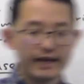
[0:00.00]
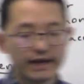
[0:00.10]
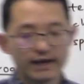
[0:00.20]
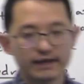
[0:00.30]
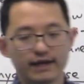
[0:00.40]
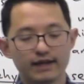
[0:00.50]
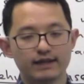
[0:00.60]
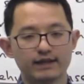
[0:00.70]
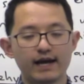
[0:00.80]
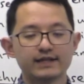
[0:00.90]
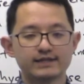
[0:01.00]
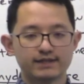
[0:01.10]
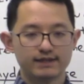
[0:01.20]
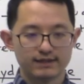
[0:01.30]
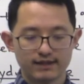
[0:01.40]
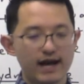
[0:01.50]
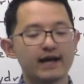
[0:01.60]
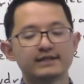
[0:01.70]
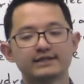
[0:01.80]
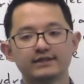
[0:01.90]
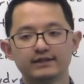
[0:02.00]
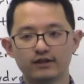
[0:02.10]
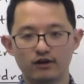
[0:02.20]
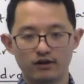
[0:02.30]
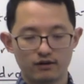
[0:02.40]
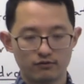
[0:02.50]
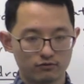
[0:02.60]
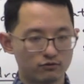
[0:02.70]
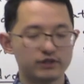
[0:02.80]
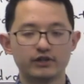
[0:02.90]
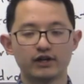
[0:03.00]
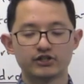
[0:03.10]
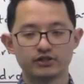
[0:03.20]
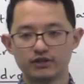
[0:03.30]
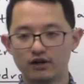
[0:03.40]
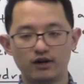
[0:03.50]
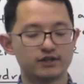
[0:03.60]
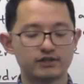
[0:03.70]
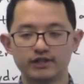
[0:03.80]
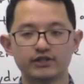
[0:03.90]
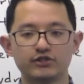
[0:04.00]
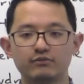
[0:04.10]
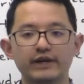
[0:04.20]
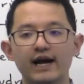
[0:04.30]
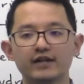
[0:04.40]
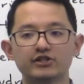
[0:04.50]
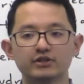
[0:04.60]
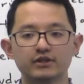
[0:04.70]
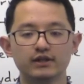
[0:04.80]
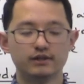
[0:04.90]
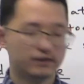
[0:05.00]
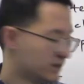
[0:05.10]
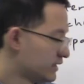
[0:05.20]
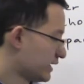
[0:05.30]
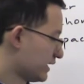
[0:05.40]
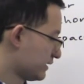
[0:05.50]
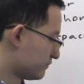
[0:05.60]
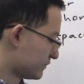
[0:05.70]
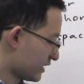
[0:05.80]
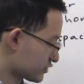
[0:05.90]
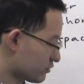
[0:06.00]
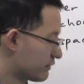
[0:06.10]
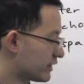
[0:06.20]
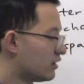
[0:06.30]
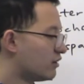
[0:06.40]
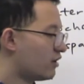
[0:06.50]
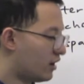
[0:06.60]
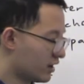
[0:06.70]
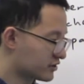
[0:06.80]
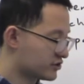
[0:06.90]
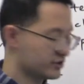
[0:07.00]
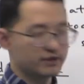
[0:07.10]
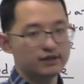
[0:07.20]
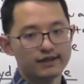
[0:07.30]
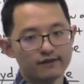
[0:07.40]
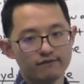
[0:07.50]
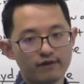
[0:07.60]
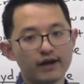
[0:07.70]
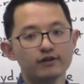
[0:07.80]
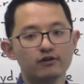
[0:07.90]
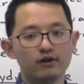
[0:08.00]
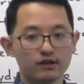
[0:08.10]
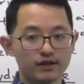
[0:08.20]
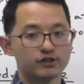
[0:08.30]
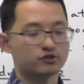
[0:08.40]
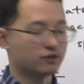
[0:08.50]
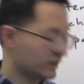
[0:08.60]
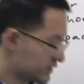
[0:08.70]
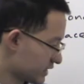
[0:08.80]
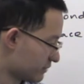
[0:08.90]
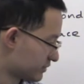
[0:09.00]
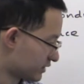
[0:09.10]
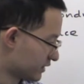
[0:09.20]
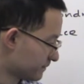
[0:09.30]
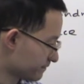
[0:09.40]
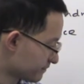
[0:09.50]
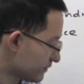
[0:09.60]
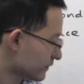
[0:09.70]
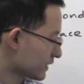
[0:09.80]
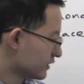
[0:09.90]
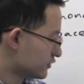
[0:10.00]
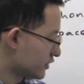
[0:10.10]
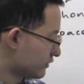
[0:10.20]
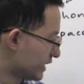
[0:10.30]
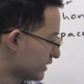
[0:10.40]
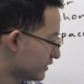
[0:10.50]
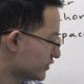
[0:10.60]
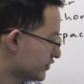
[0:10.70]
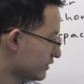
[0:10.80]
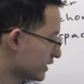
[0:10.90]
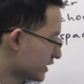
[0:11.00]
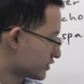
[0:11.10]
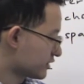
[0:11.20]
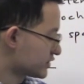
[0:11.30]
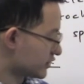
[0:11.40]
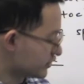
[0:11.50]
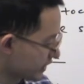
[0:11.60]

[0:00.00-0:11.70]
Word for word: and that's the last reduction oxidation reaction. And that's why we call oxygen the final electron acceptor. So here, two electrons are